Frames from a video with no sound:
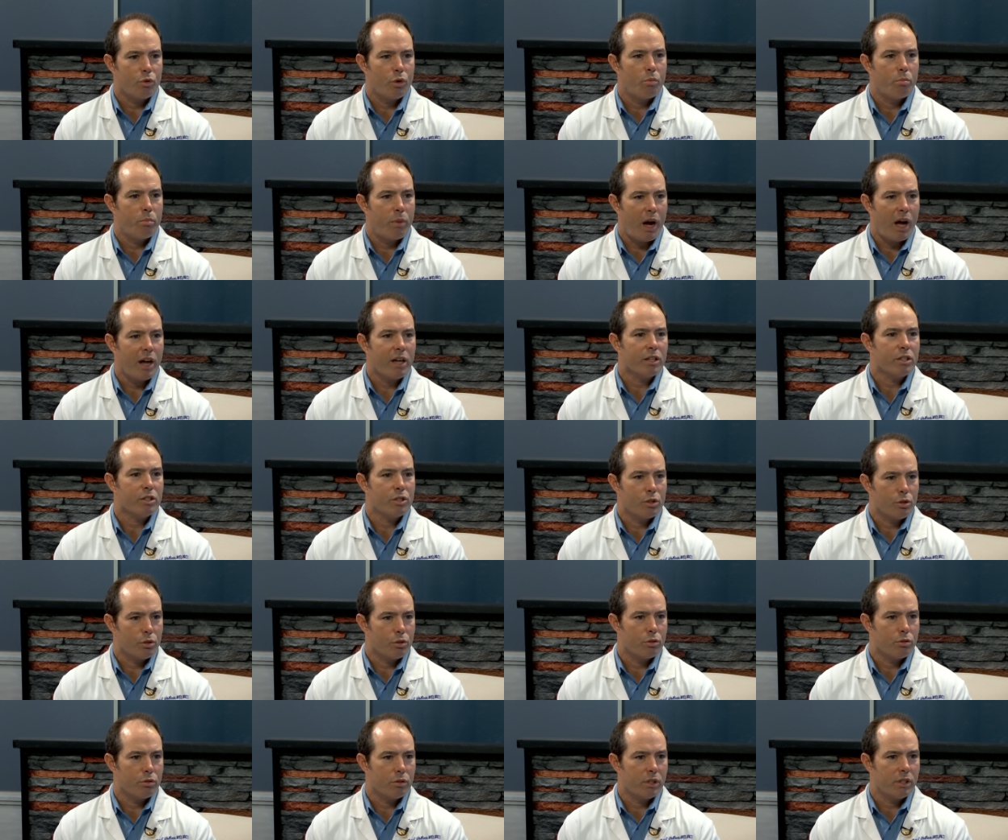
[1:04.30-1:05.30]
robotic
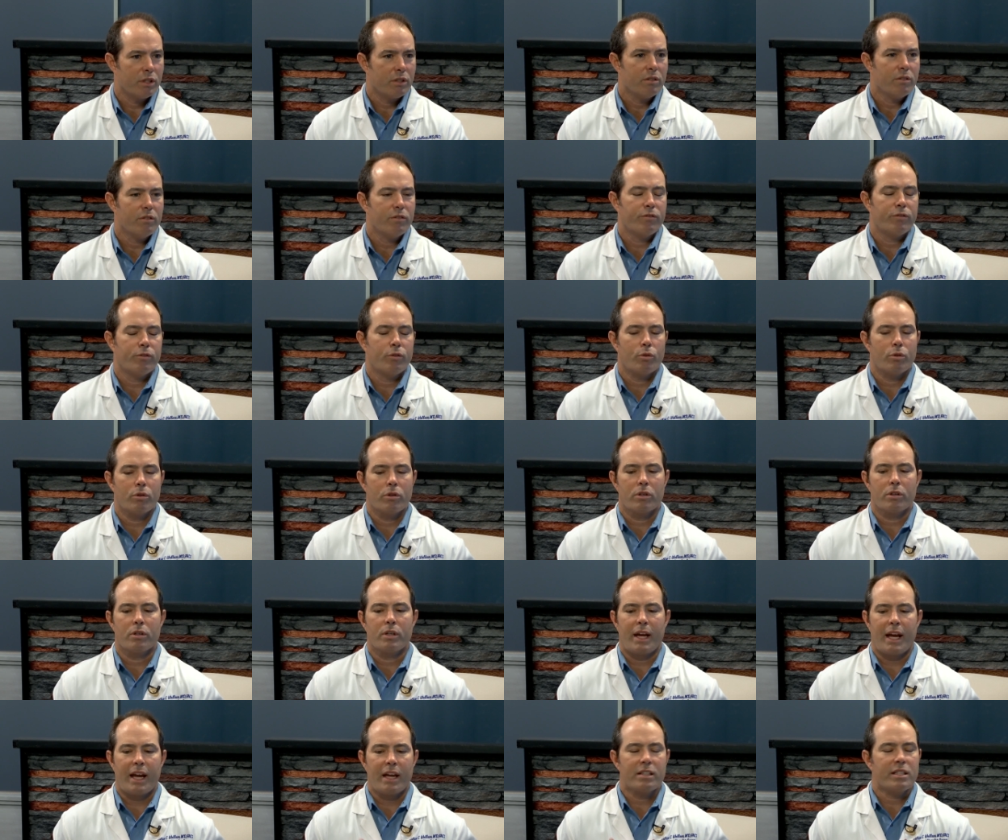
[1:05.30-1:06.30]
surgery
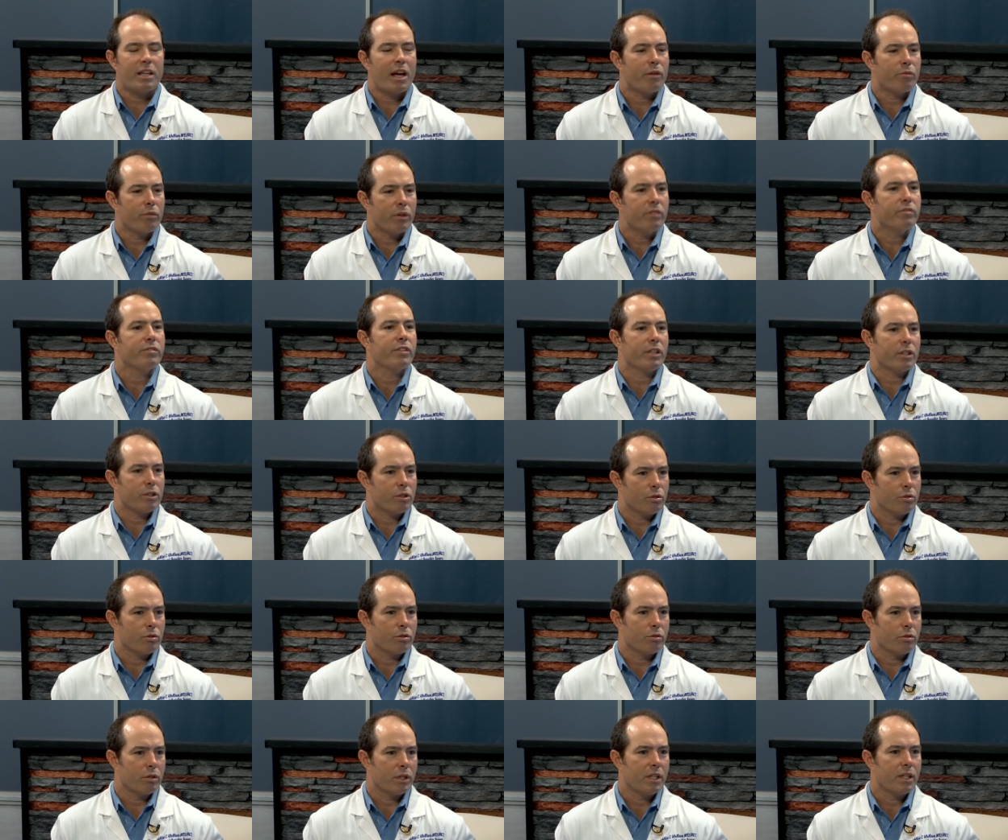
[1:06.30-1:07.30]
for anti-reflux
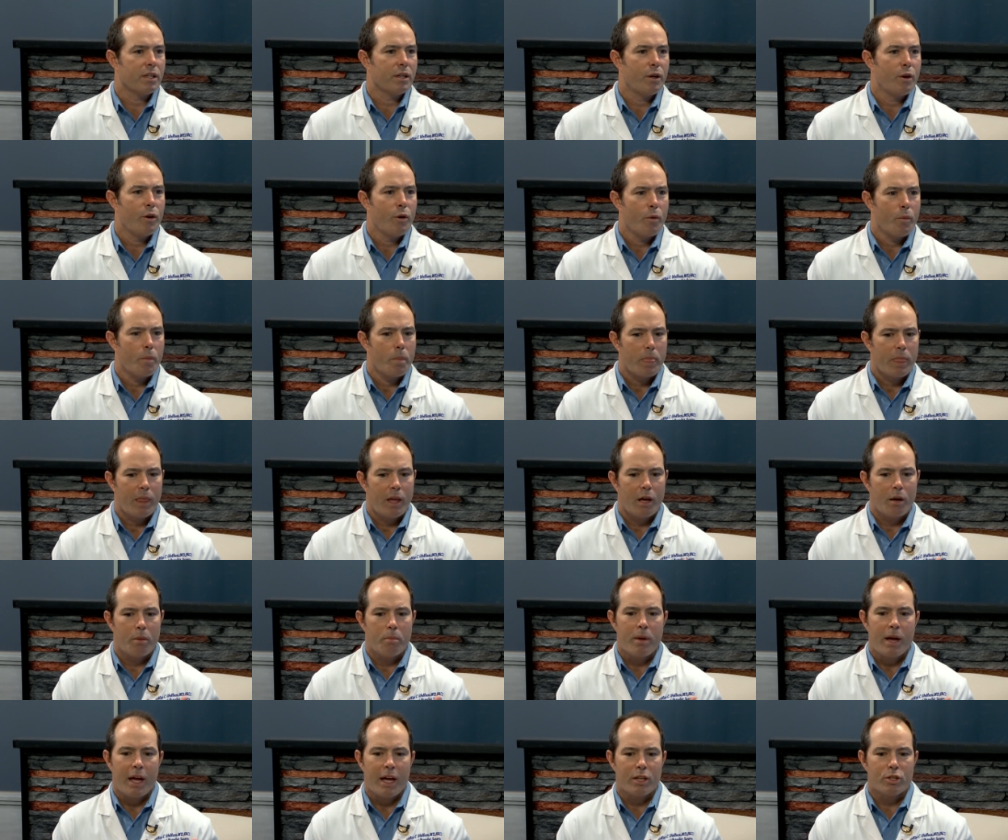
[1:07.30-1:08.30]
surgery
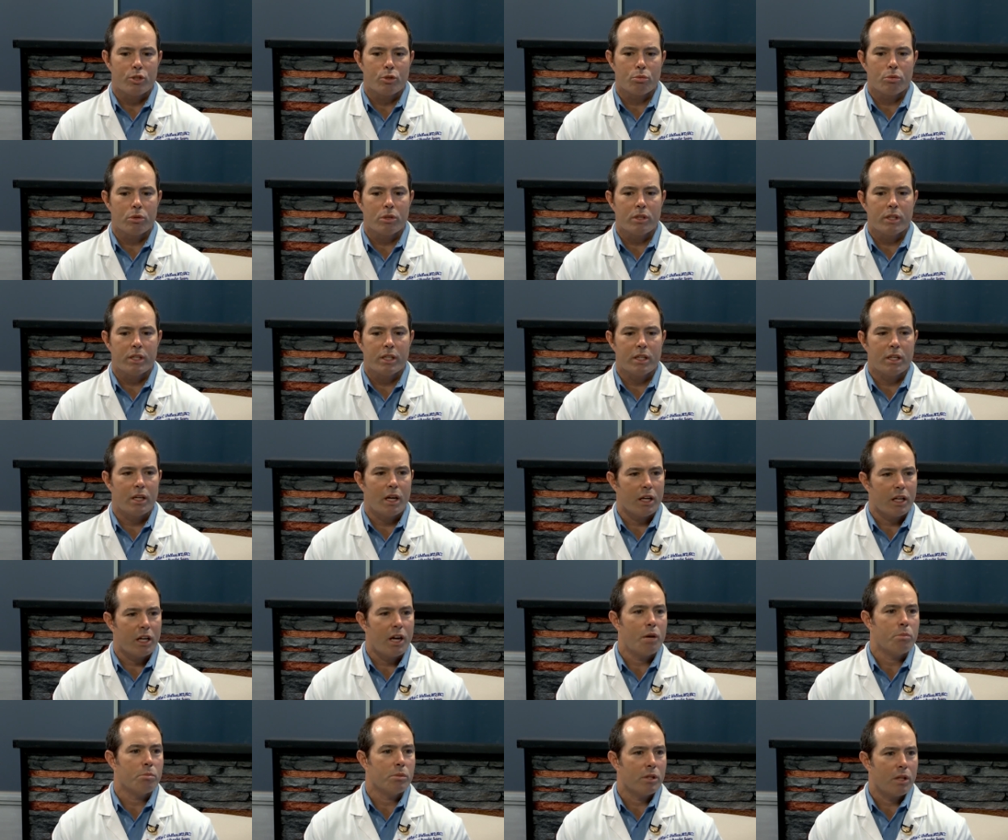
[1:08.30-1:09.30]
Um, has really
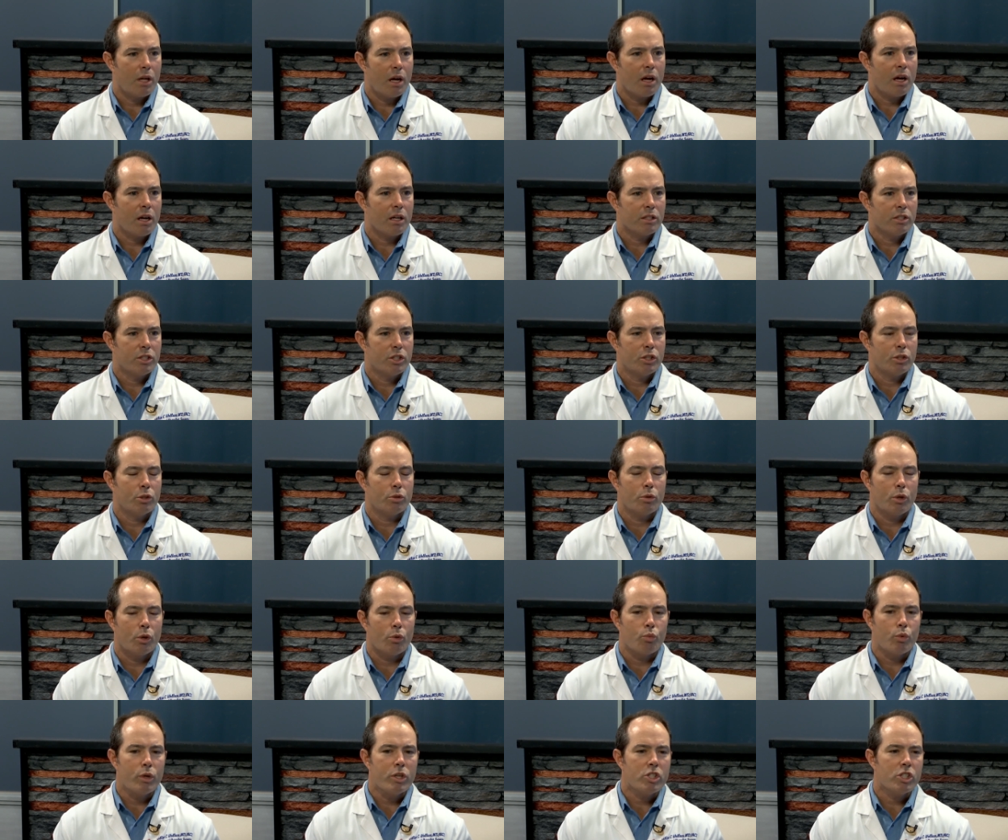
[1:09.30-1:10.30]
come along to,
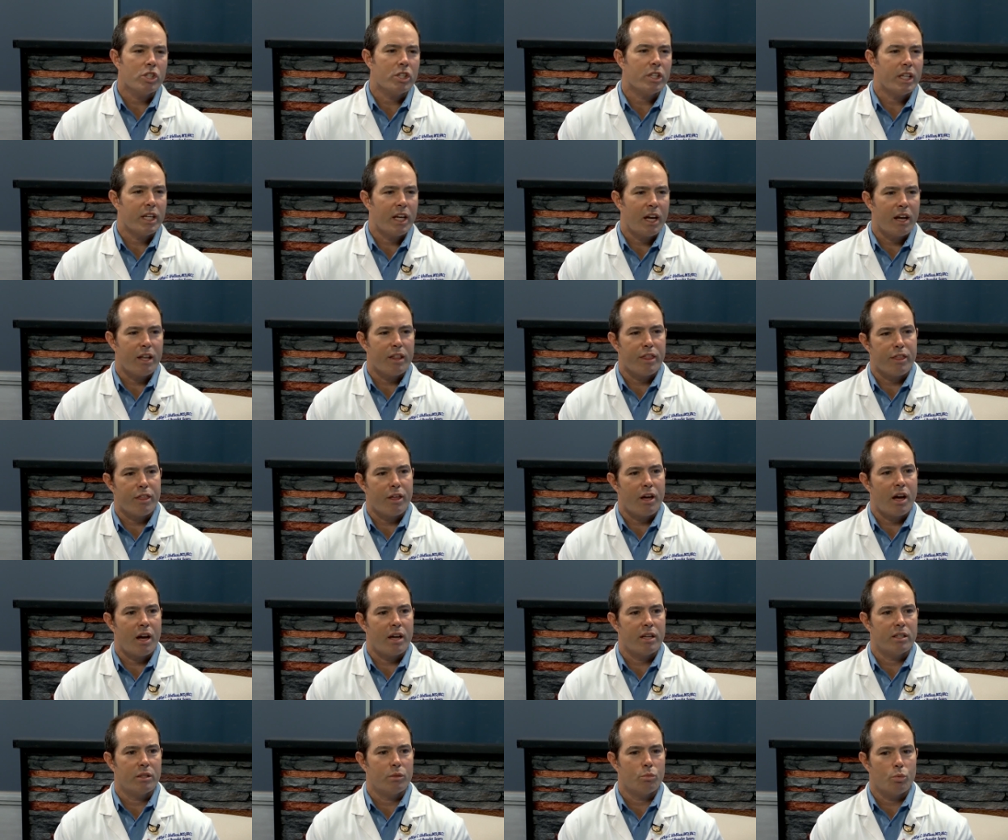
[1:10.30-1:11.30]
originally I
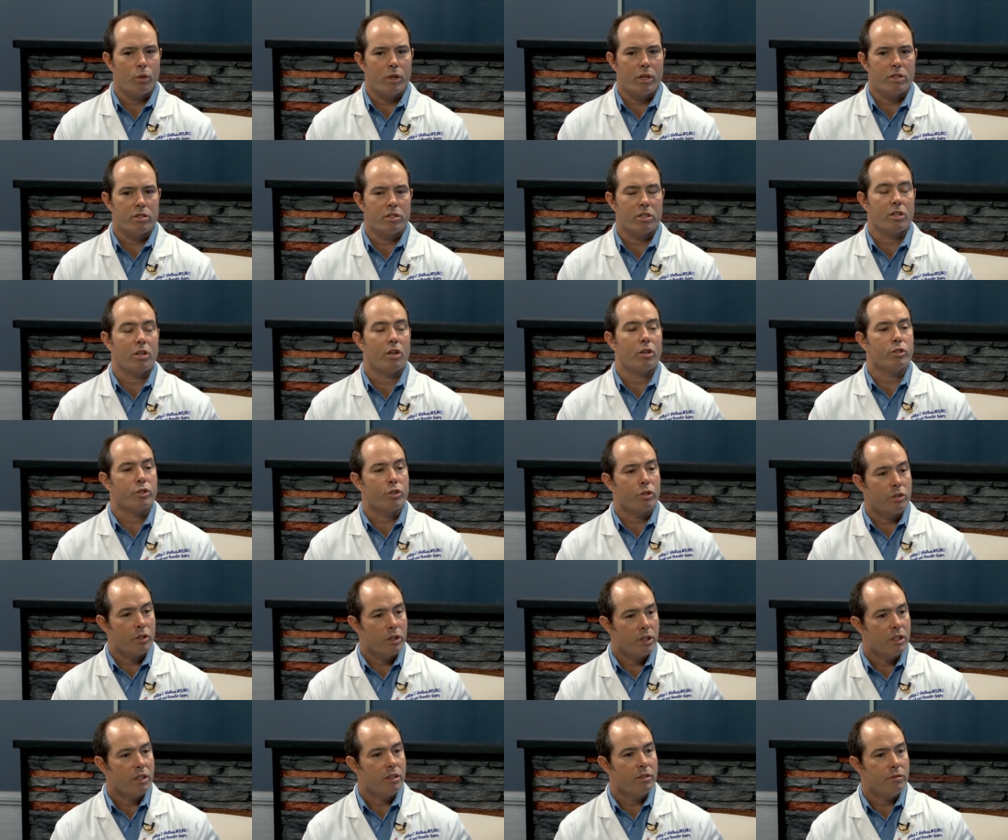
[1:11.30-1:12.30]
thought it was an
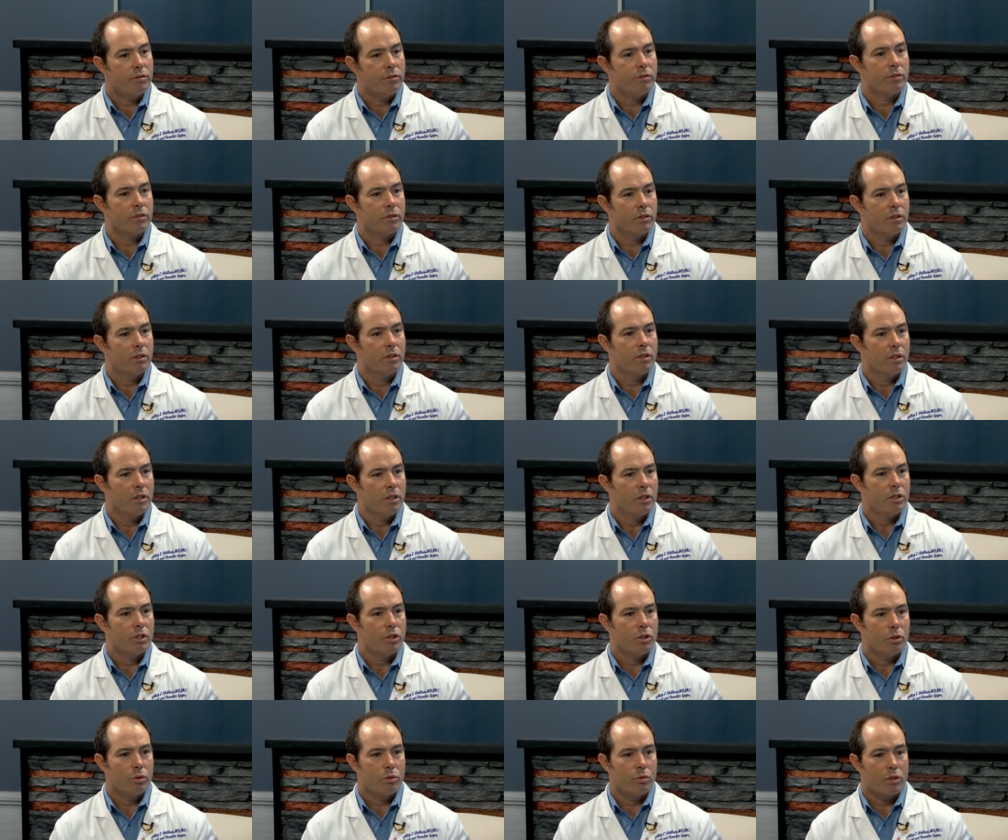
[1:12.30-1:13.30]
alternative mm-hmm.
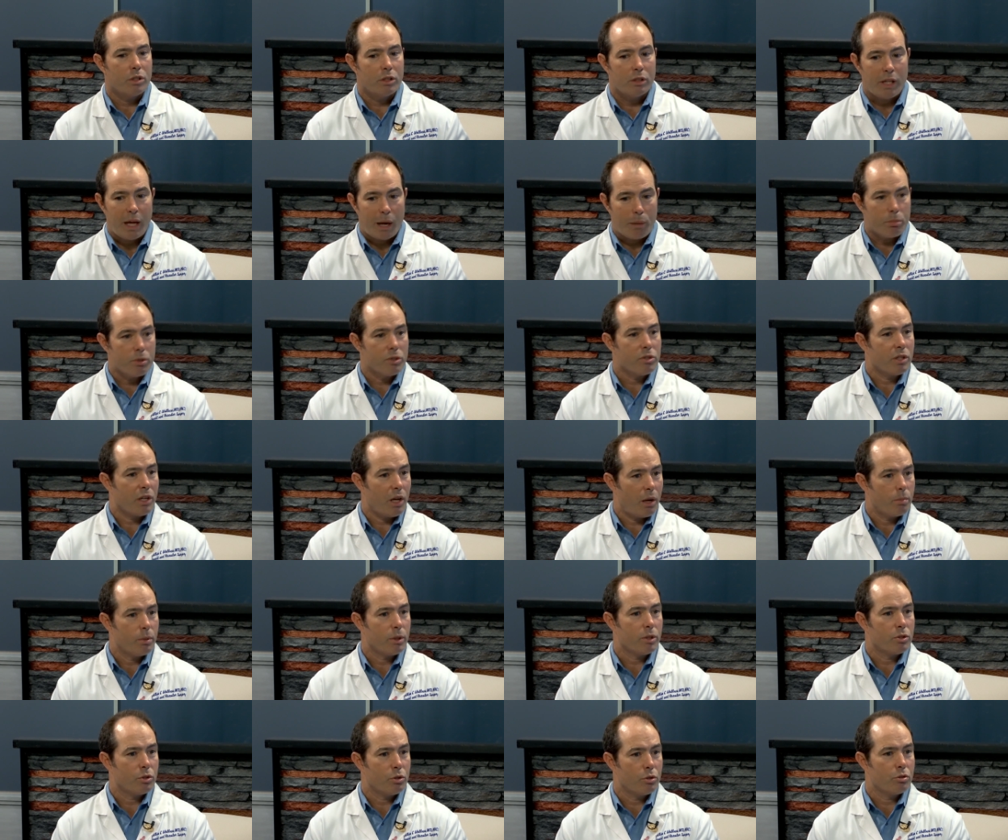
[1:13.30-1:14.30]
to the
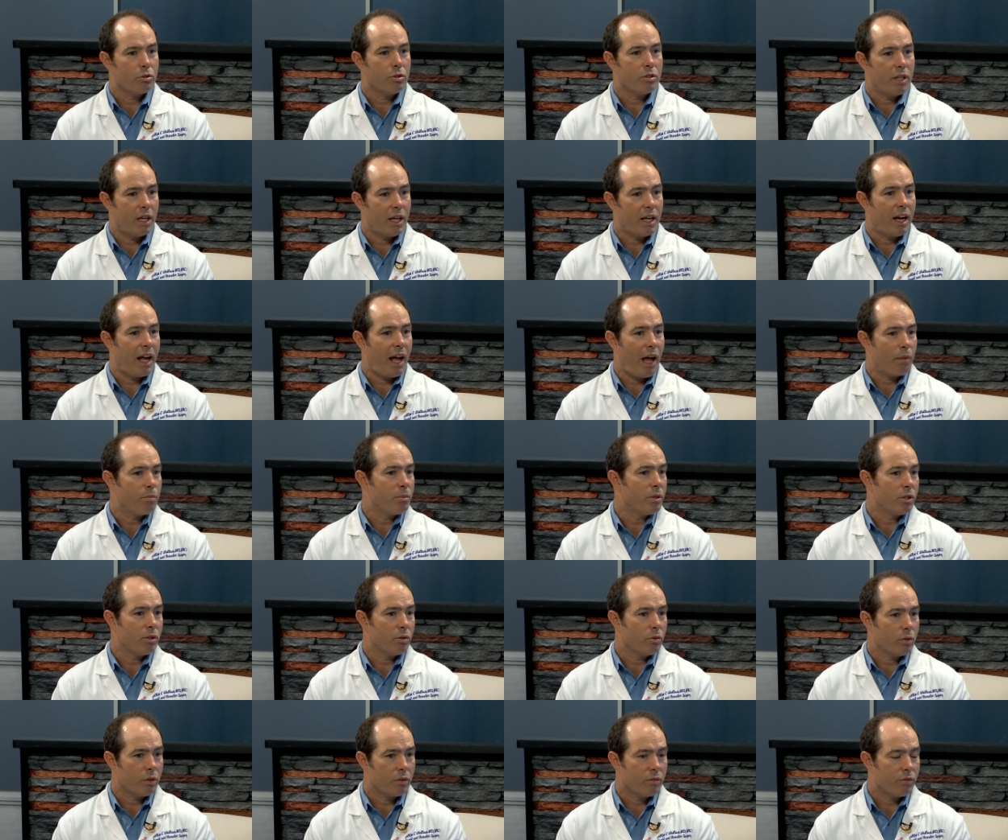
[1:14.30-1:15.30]
laparoscopic surgery that I have been
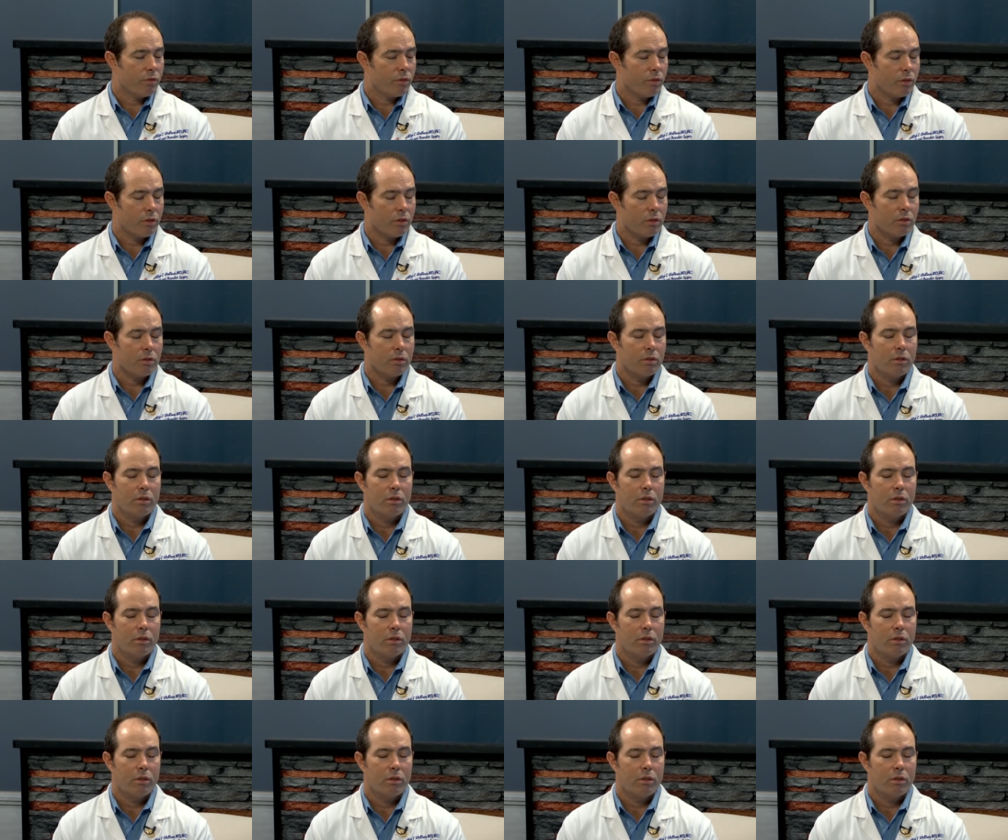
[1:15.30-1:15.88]
doing for